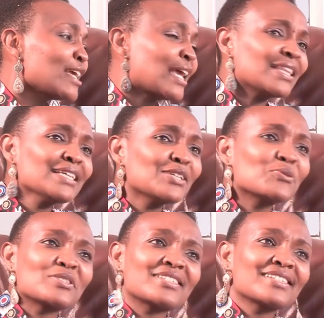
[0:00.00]
I think he
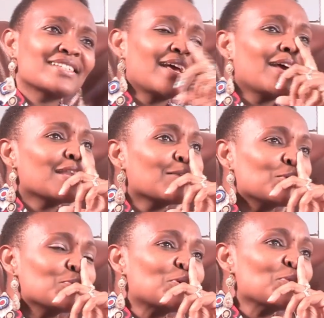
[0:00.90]
was just,
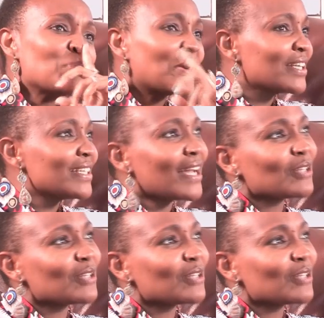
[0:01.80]
when we got married,